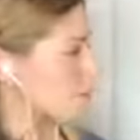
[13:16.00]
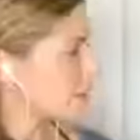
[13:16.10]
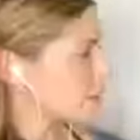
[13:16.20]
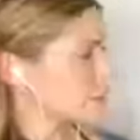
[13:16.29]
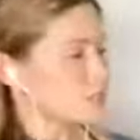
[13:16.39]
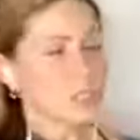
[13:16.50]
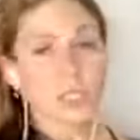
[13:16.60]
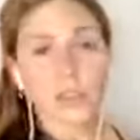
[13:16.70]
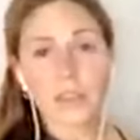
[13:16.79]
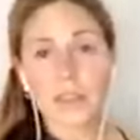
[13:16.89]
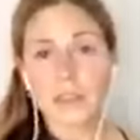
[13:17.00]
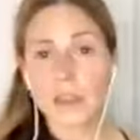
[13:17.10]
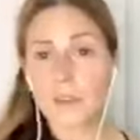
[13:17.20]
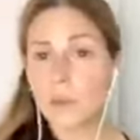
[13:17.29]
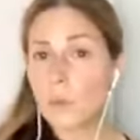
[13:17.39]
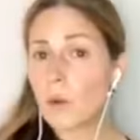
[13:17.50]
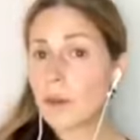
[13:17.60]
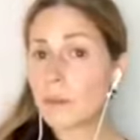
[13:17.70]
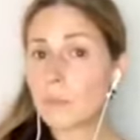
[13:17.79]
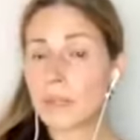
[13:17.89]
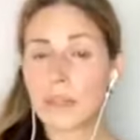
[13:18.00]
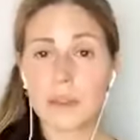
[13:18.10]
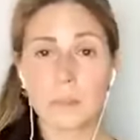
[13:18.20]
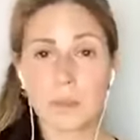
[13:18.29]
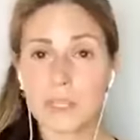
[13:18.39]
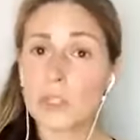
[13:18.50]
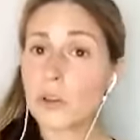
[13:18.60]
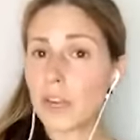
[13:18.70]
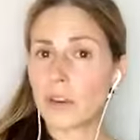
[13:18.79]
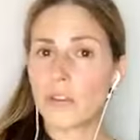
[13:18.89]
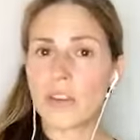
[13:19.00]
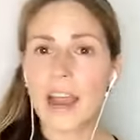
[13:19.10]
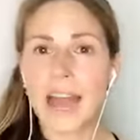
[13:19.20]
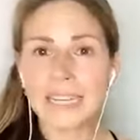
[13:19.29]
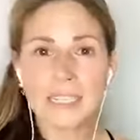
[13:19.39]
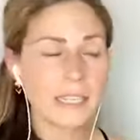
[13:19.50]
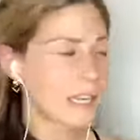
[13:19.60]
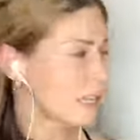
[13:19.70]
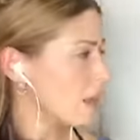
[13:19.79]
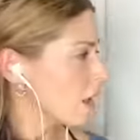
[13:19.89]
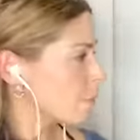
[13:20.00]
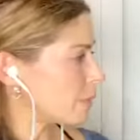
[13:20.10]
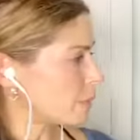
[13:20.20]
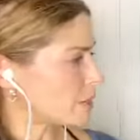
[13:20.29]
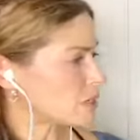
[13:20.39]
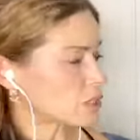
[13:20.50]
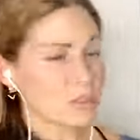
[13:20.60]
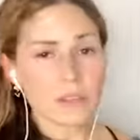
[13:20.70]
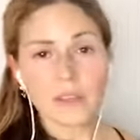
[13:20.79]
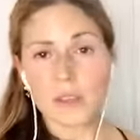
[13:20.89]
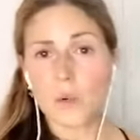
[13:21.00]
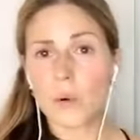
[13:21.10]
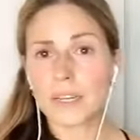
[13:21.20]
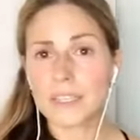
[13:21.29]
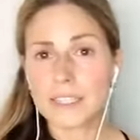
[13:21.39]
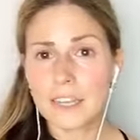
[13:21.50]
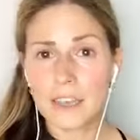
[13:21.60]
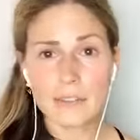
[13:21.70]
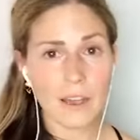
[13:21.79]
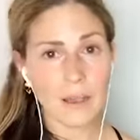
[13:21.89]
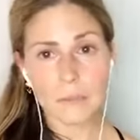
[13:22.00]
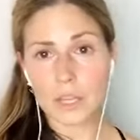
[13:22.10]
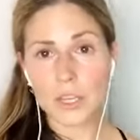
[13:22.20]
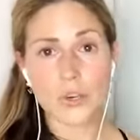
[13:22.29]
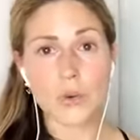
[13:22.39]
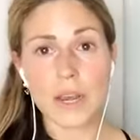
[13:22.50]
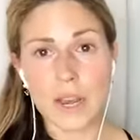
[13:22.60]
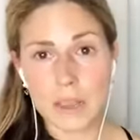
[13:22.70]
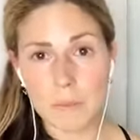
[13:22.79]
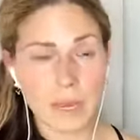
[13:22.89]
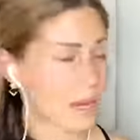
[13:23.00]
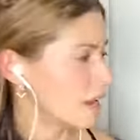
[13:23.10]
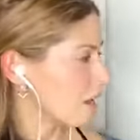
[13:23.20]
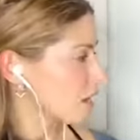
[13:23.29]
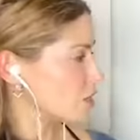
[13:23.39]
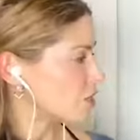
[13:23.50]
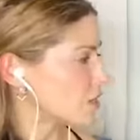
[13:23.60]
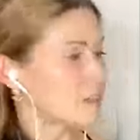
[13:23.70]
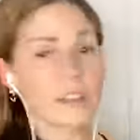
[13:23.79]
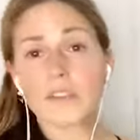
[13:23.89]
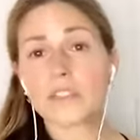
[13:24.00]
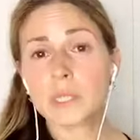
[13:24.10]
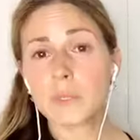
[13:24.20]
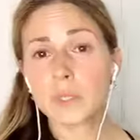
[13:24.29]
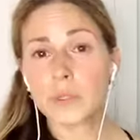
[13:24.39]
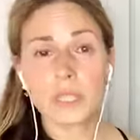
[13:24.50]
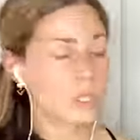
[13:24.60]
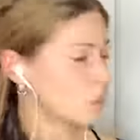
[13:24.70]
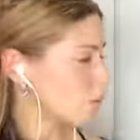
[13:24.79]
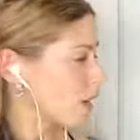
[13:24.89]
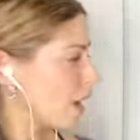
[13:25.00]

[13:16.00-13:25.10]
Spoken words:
Maybe it's something that you want to invest on another asset. Maybe it's something that you want to save. I mean, you name it. You see the difference between the two?